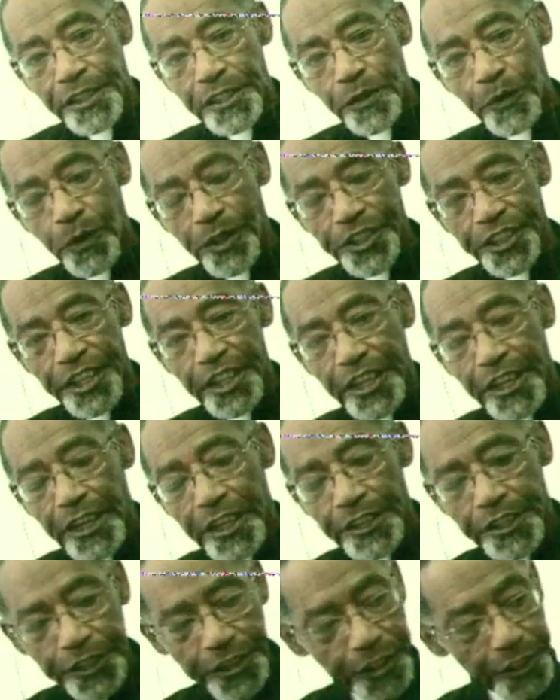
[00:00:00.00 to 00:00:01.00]
Once again,
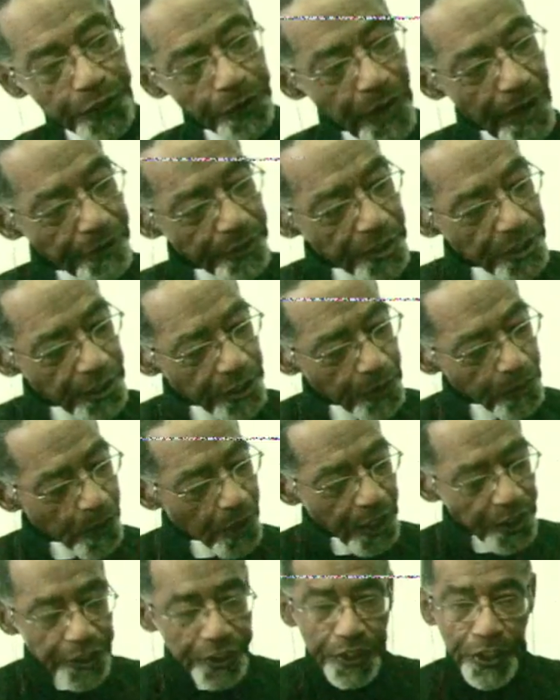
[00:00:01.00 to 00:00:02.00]
this is Reverend
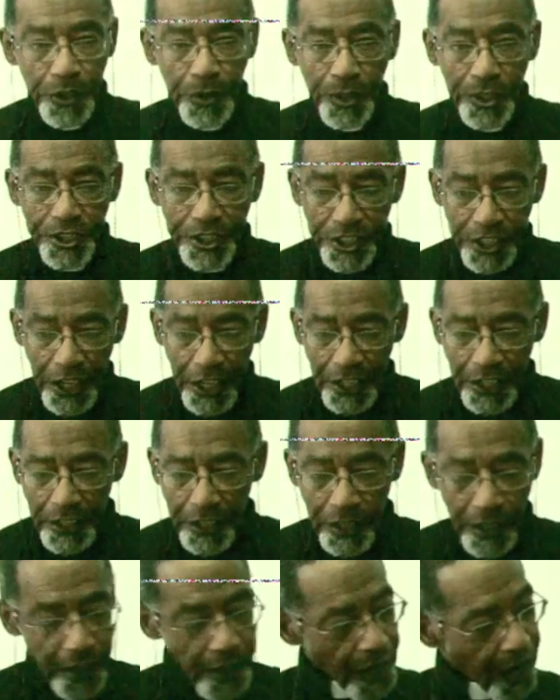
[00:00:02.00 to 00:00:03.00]
Leroy Stewart,
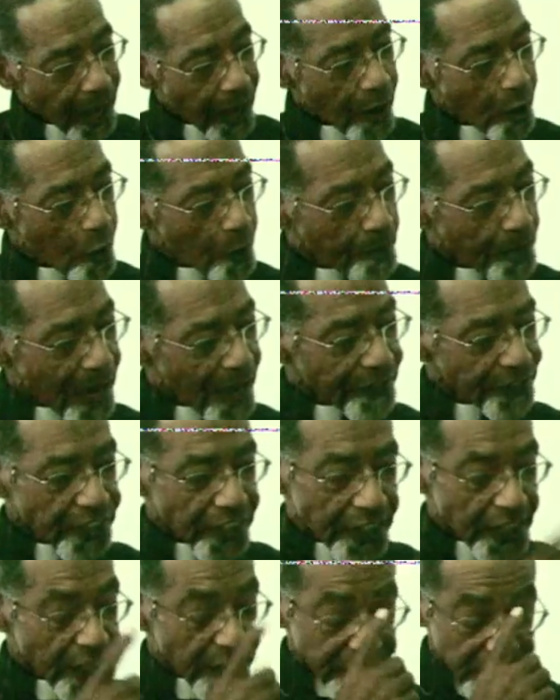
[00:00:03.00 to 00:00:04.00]
Sr. I hope I
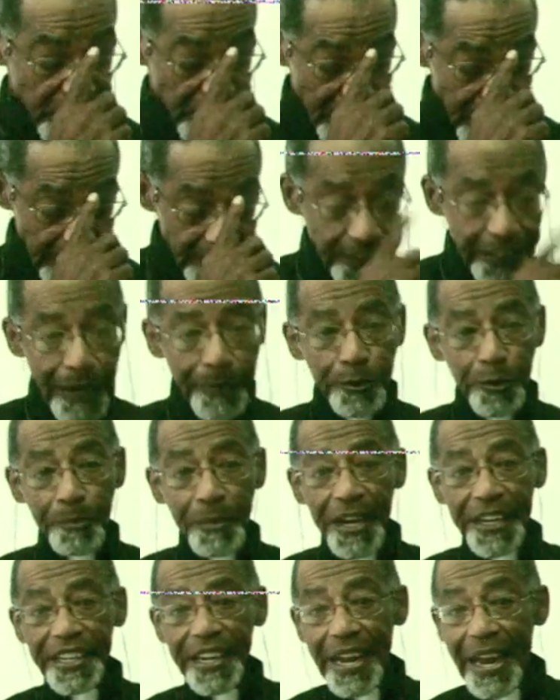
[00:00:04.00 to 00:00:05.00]
either said something to
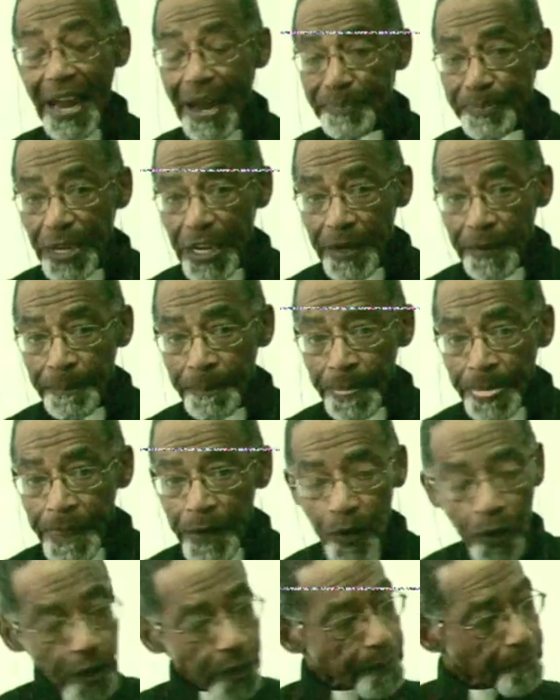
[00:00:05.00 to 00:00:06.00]
make you happy
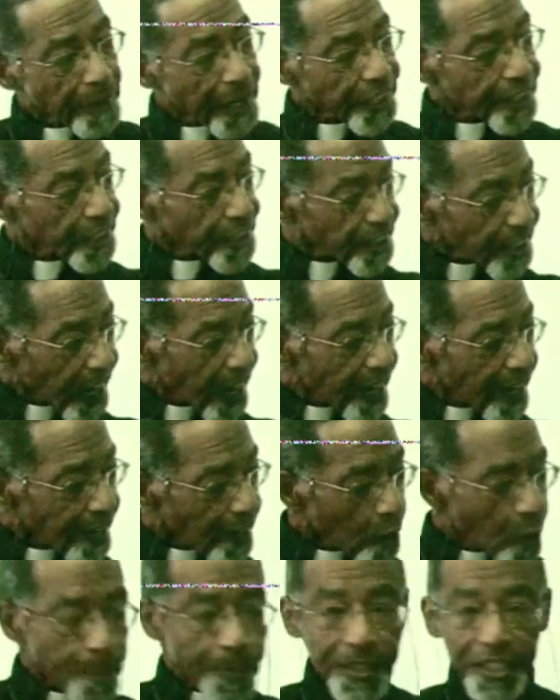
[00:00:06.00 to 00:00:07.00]
or to make you sad. I
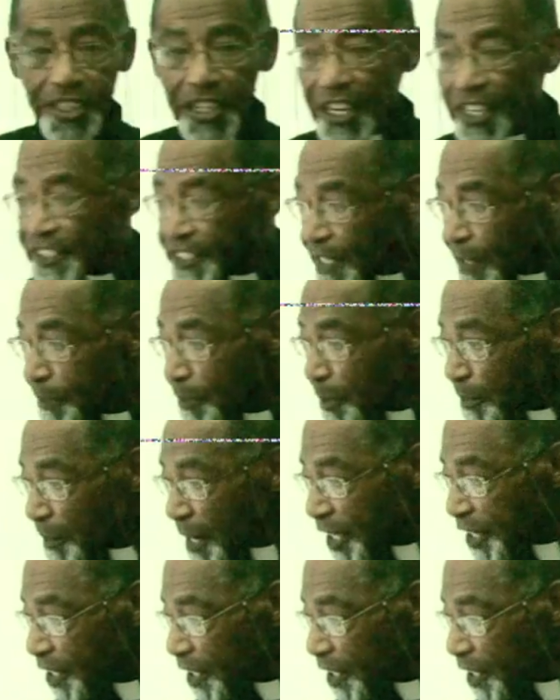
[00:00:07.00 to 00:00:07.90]
hope I said something to make